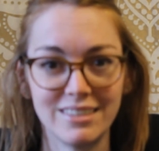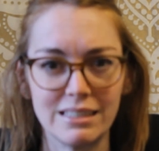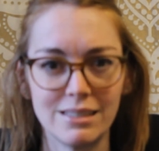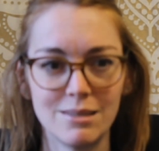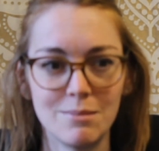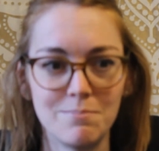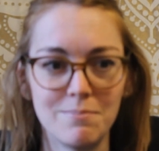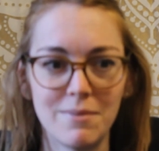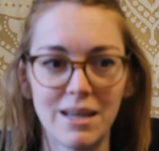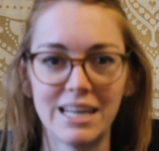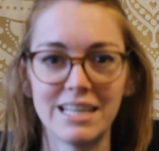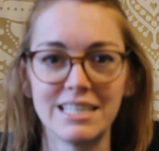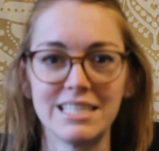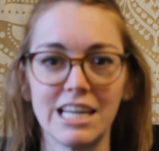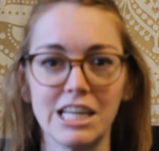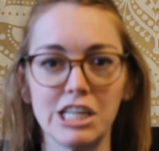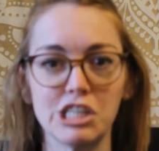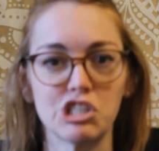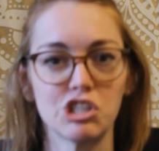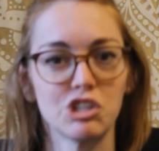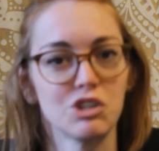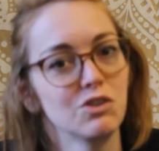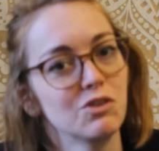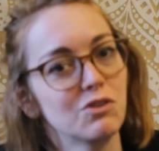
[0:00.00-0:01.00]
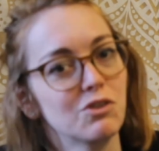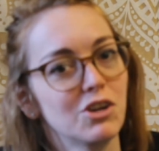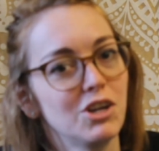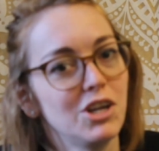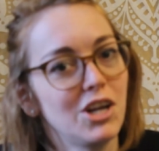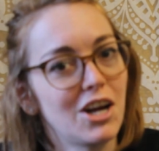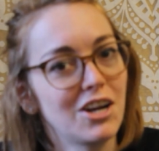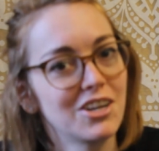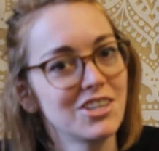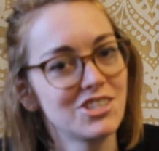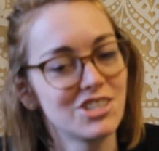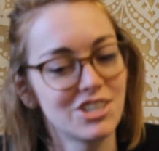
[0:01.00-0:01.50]
meditation for
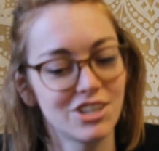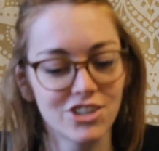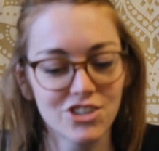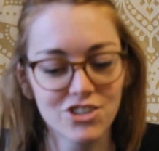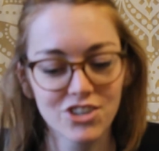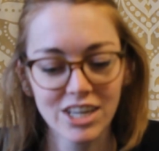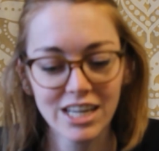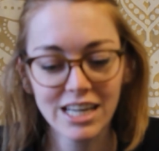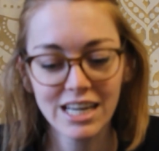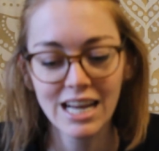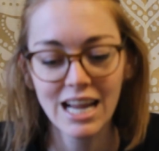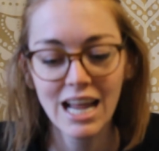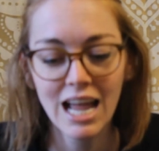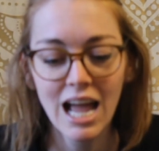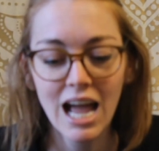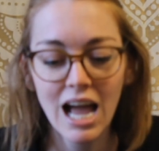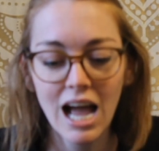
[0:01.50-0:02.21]
young children.